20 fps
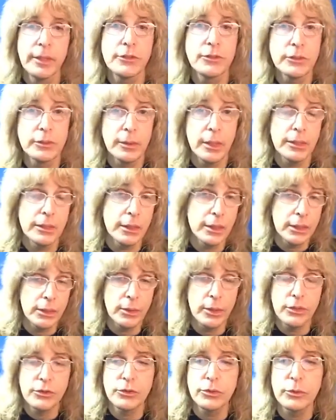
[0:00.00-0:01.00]
that's, I
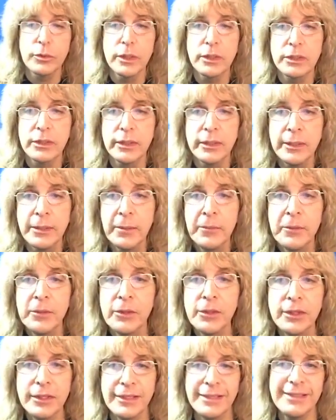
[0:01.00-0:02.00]
digress already.
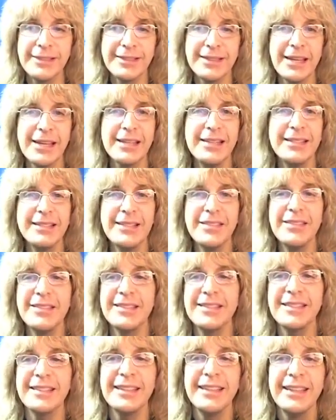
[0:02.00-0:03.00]
Look, in 2
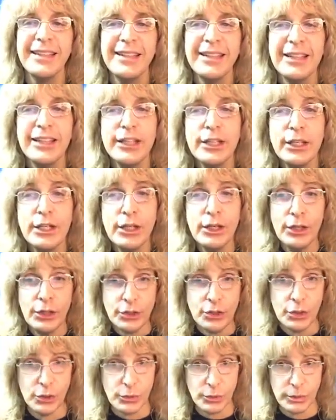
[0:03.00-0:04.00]
Timothy
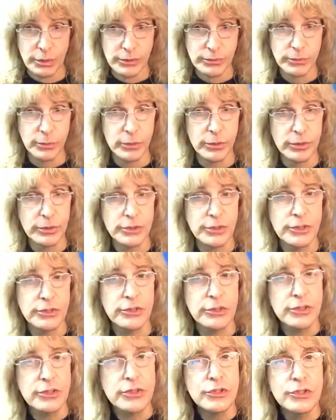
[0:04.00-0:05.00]
2:24, this
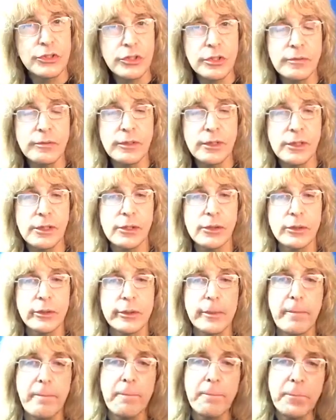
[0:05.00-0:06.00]
says, "A servant of the
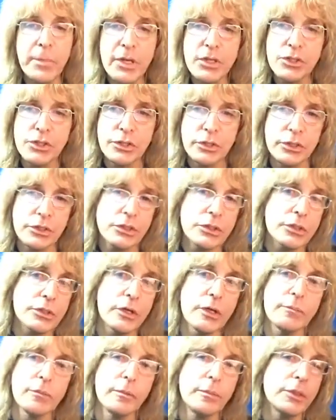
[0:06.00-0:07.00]
Lord must not
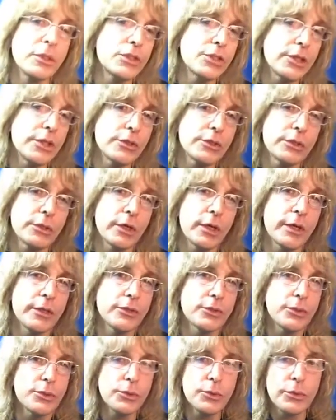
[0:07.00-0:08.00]
strive but be gentle
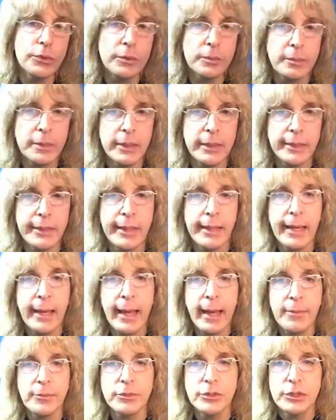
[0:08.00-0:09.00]
unto all men,
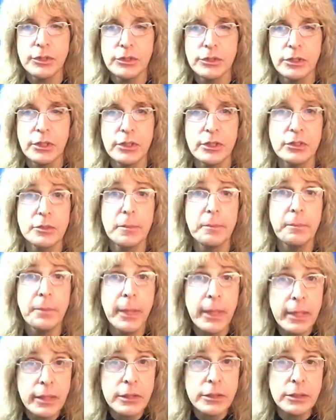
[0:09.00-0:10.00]
apt to teach,
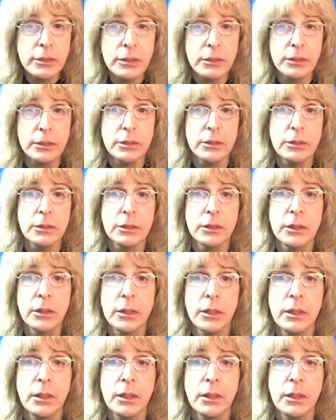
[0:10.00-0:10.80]
patient,